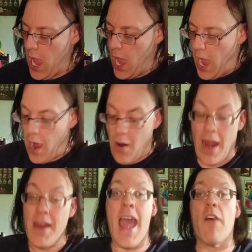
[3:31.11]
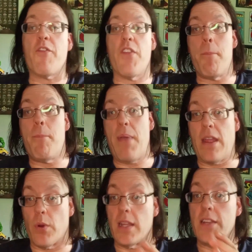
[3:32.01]
All right, now for the big
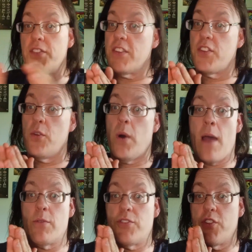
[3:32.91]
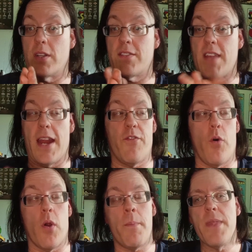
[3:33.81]
release. This is the one I was so excited
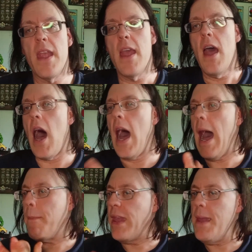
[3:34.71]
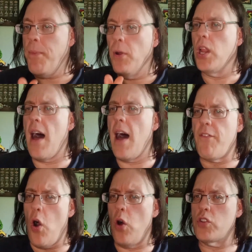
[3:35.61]
for. People love
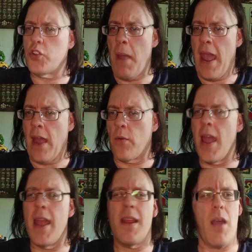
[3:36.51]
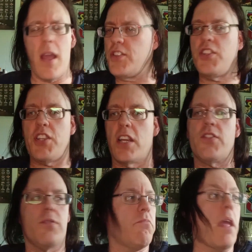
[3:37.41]
Ultraman, right? It's
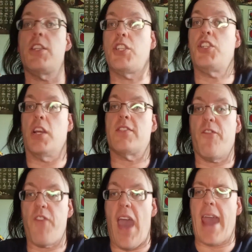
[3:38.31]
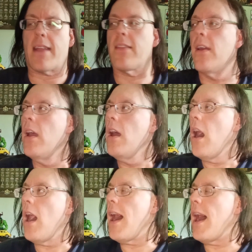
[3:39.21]
just a fact.
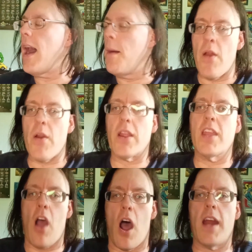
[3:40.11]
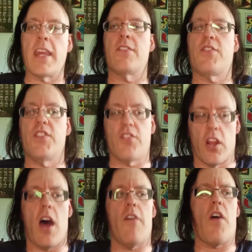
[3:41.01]
American audiences
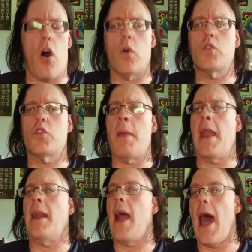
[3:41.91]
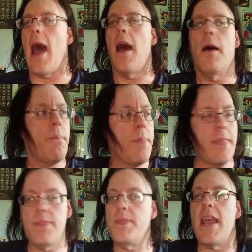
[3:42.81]
love Ultraman.
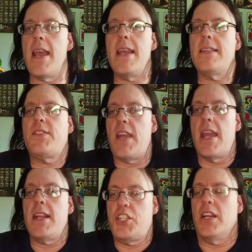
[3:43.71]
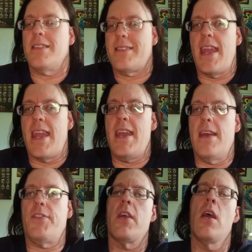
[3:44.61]
It just
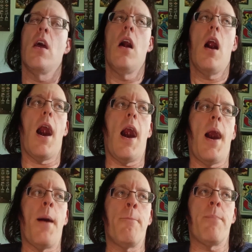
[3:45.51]
is. I